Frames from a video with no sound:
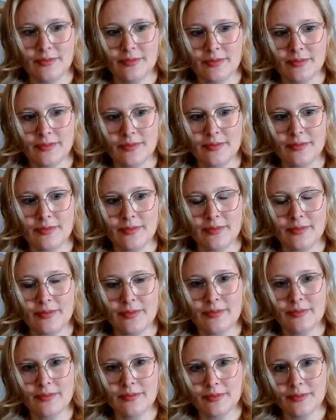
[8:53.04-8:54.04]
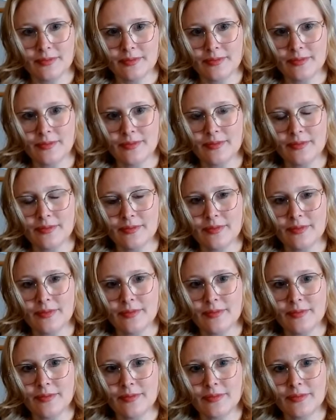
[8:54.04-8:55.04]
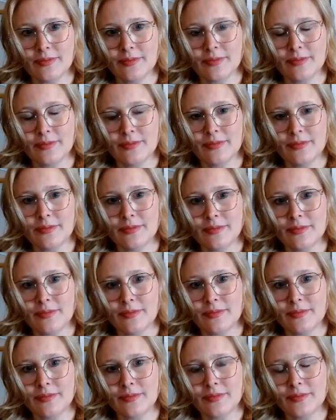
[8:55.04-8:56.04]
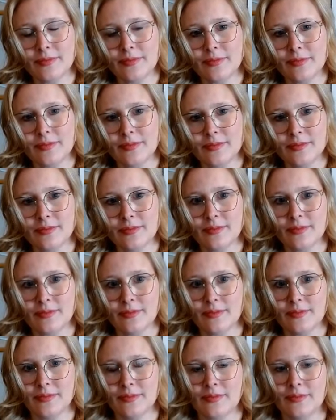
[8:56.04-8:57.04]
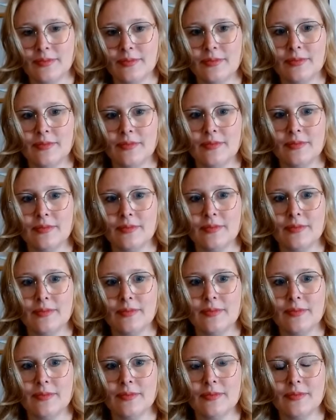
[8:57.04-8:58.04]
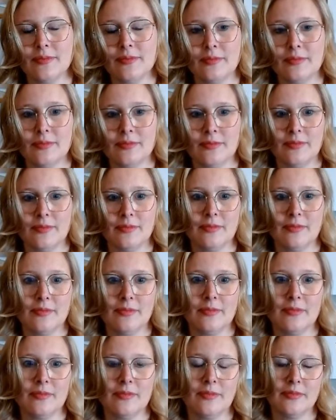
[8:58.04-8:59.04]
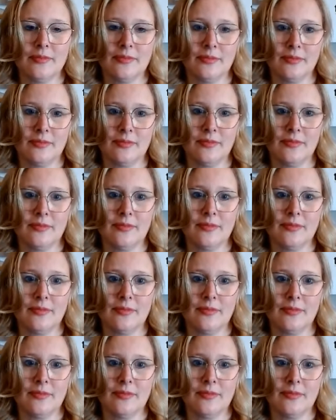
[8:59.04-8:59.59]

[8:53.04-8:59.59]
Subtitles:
This person isn't speaking.